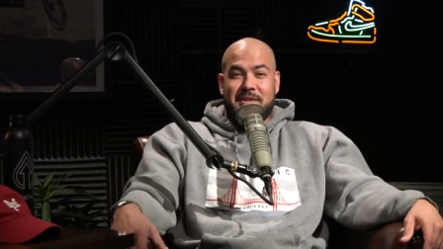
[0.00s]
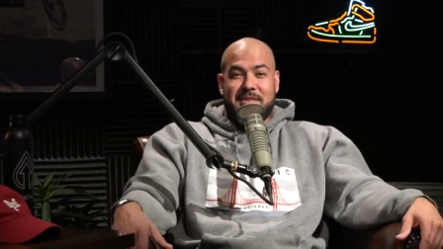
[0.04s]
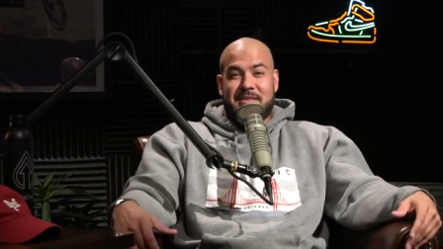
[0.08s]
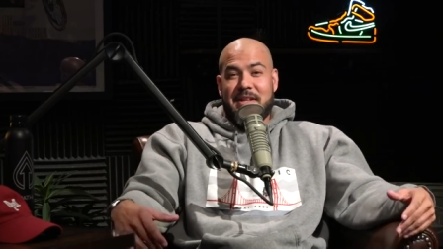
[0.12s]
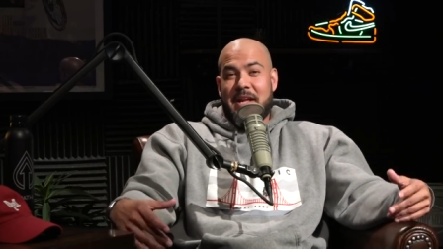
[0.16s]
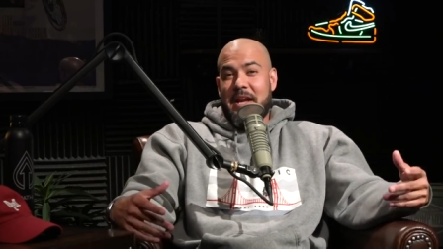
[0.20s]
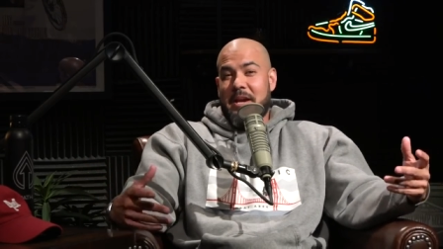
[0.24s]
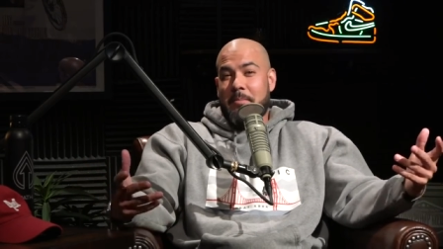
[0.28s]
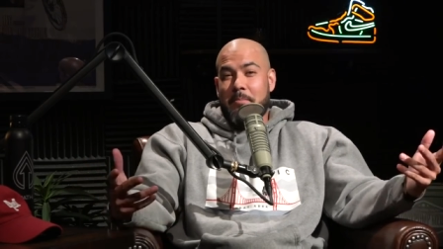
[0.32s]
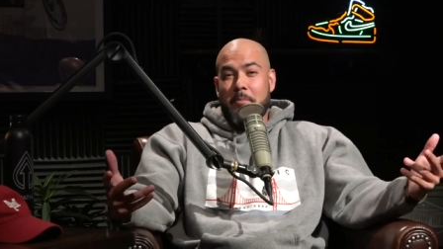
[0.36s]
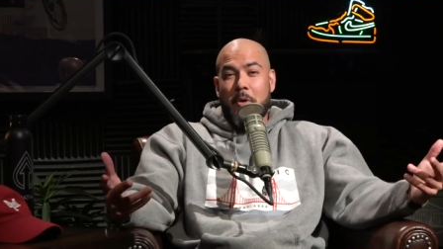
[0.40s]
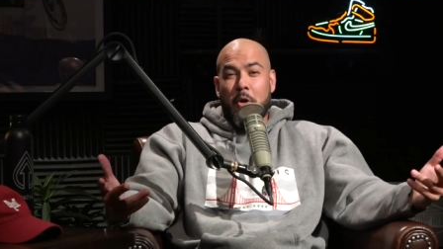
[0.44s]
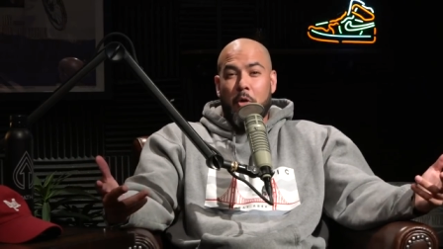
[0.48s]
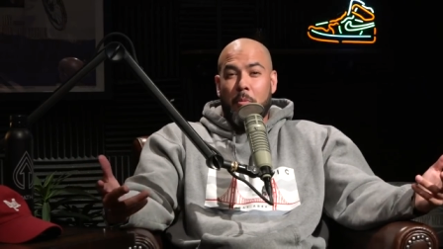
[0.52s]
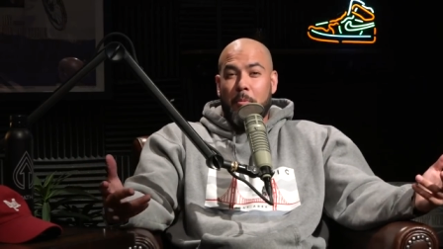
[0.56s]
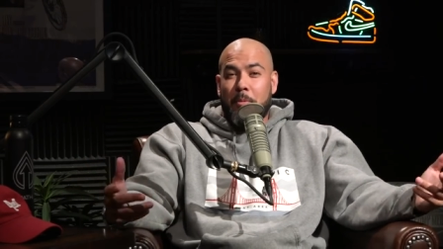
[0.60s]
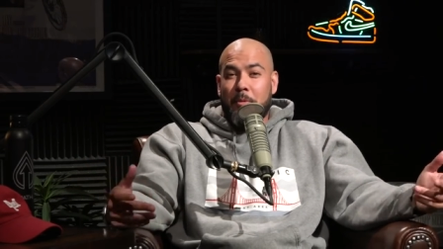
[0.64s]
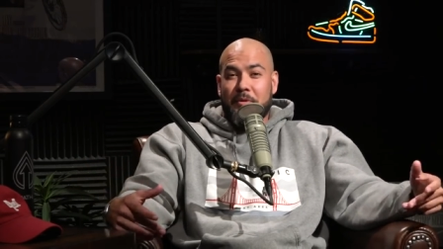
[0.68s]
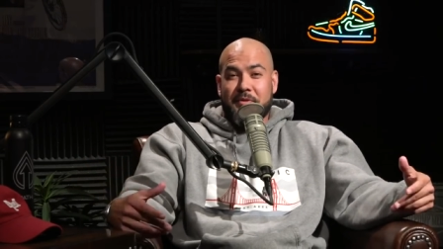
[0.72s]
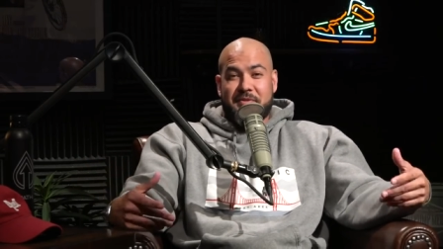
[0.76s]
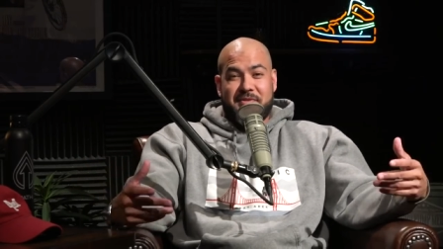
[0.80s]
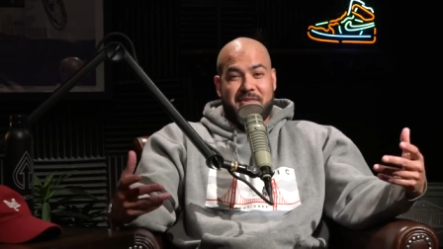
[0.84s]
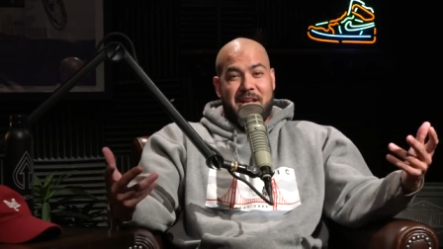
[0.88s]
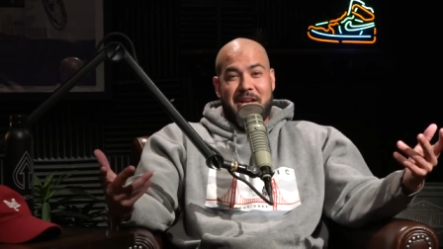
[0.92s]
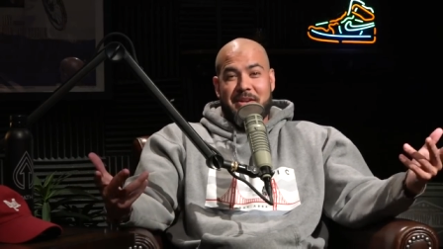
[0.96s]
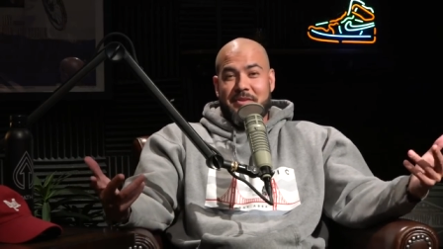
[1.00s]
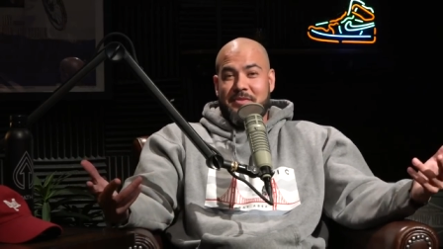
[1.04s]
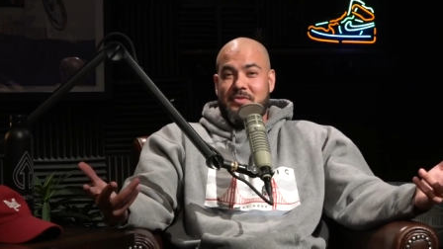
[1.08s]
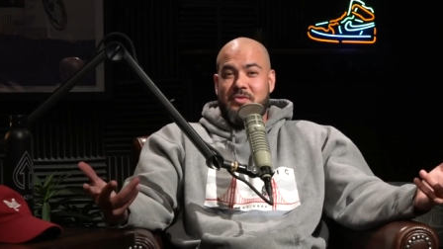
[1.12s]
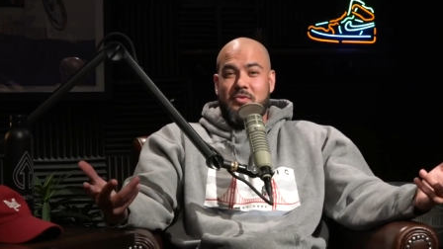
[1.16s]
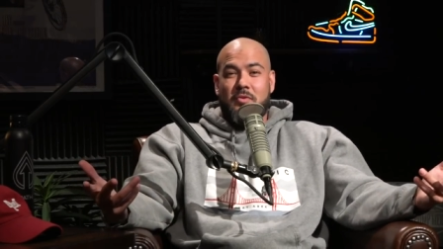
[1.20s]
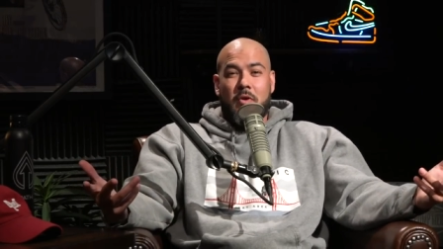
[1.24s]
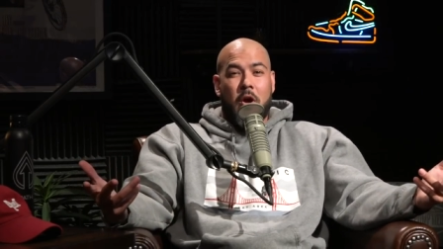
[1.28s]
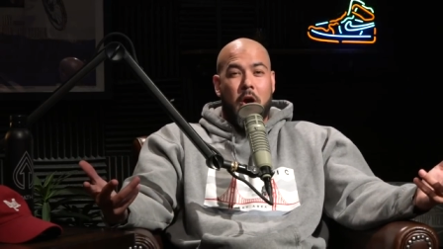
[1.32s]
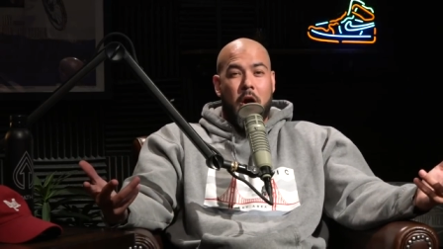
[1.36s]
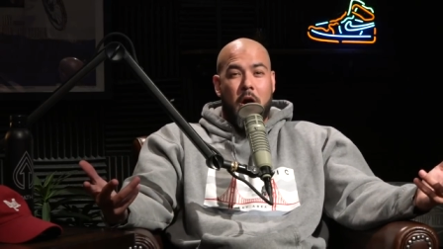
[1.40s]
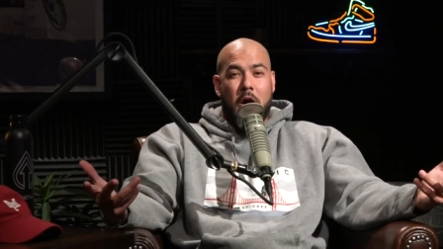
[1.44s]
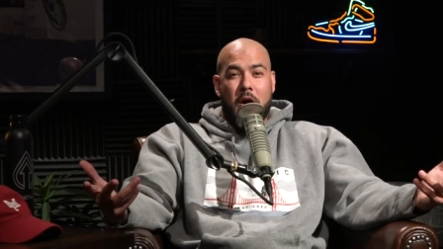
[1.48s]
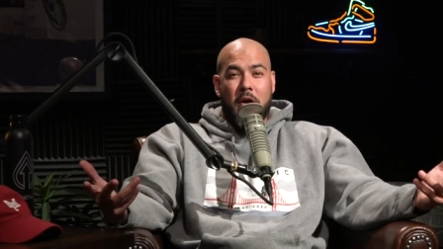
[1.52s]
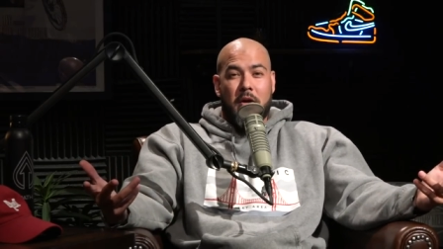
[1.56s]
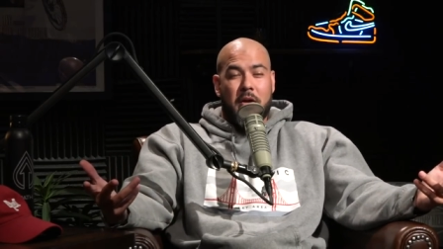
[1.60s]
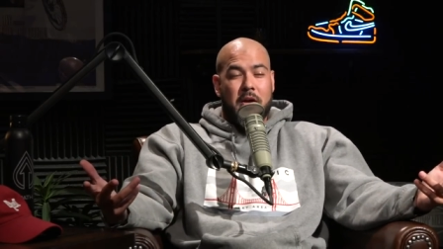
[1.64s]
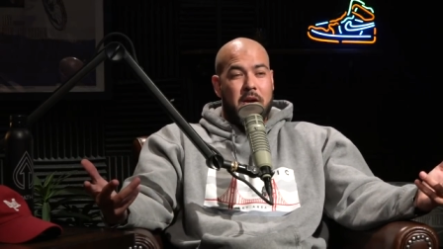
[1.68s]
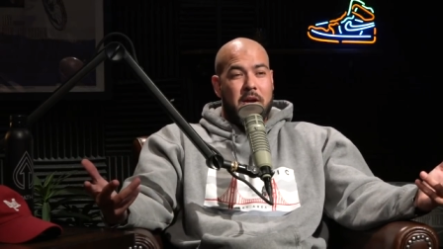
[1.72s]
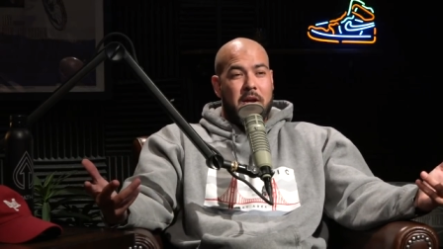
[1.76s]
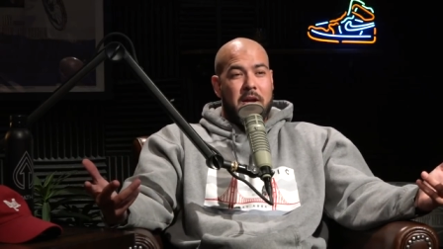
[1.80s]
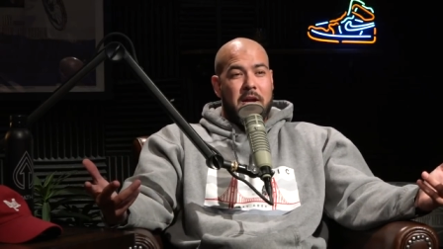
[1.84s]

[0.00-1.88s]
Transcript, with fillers: staying mobile, staying strong,